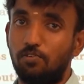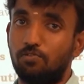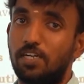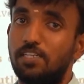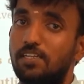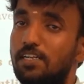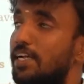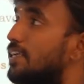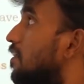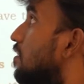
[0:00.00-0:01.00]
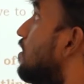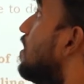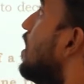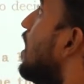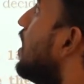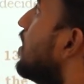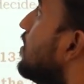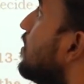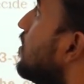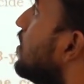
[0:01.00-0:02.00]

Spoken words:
statistical data, and